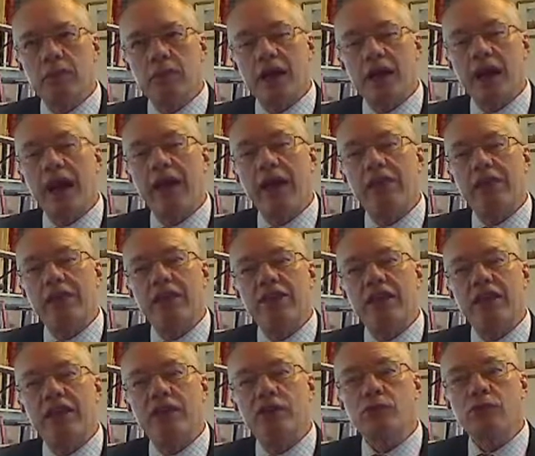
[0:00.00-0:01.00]
Are there
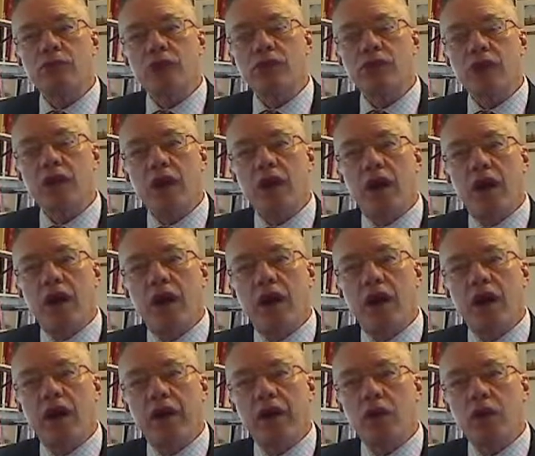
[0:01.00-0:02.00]
things which
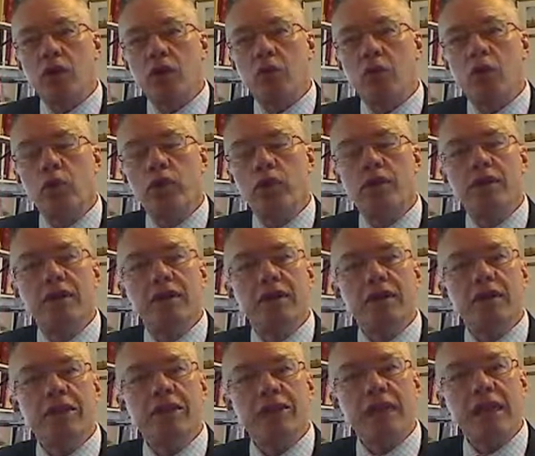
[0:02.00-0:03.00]
I would
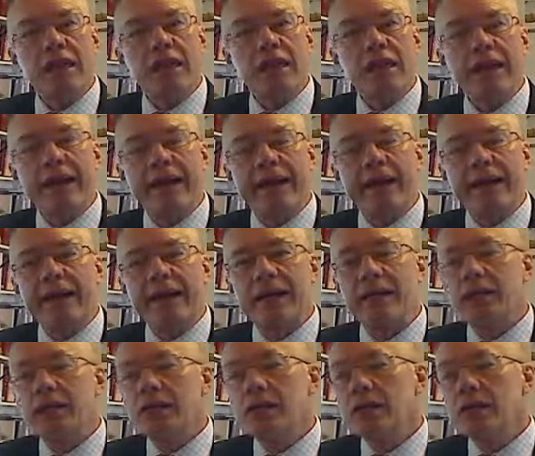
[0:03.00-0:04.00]
think are
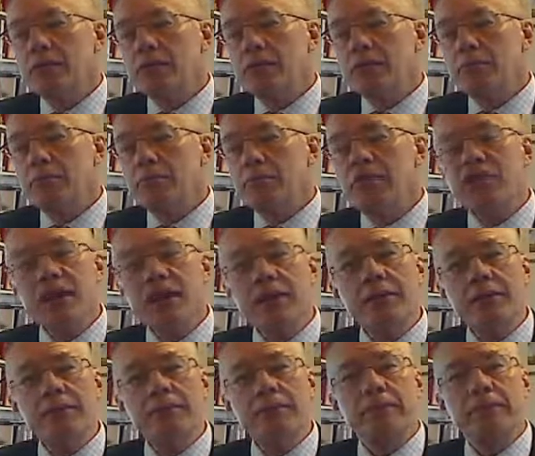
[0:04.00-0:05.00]
missing
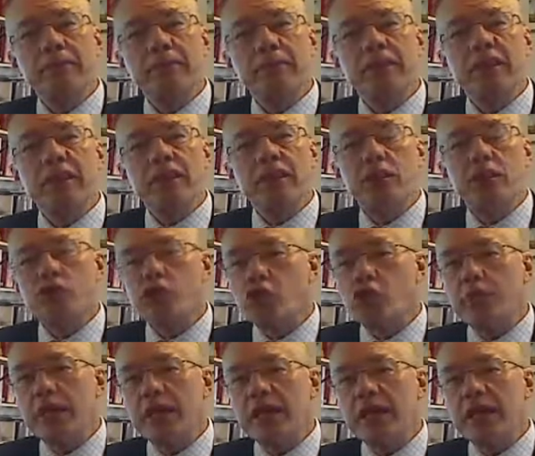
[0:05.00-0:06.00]
that should
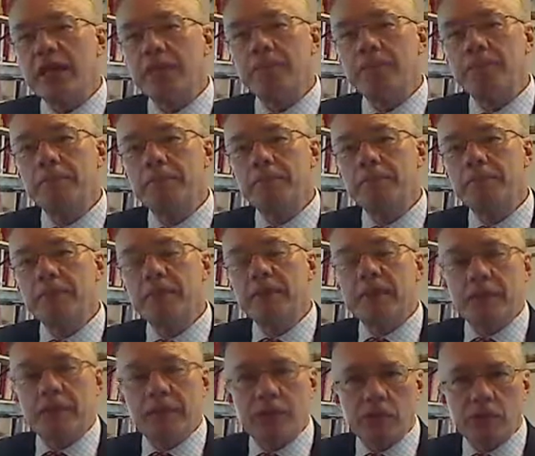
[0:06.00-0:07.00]
be there?
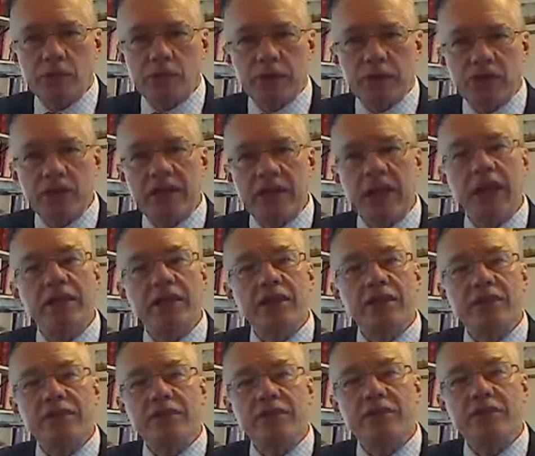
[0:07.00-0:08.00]
And especially now that
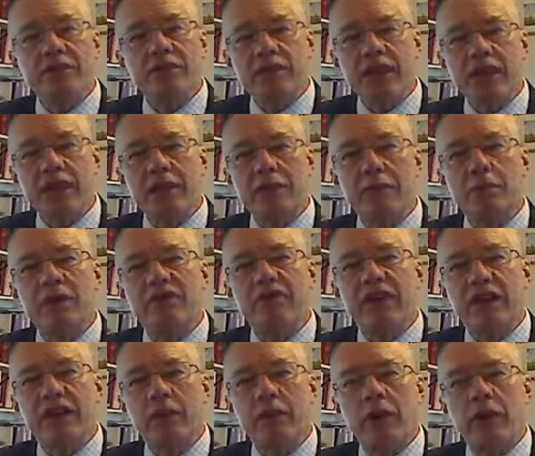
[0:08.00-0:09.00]
you've studied a bit of
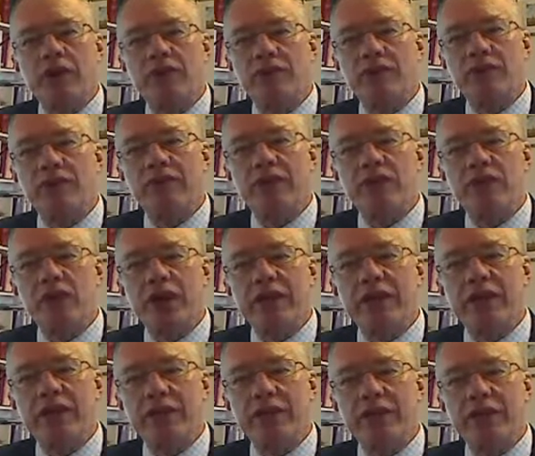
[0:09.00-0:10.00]
valuation, you've got an
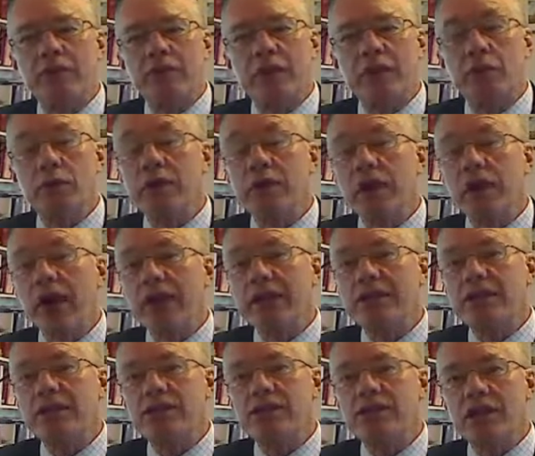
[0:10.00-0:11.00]
idea of what you would like
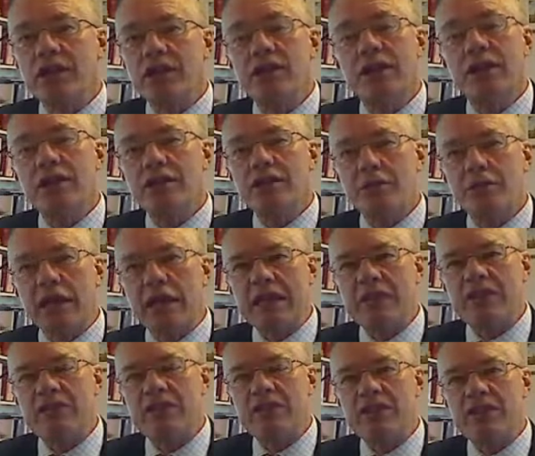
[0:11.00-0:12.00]
to see to be
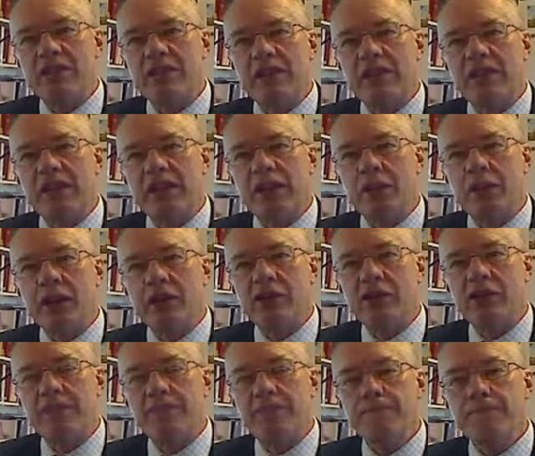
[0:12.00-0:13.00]
convinced of a valuation.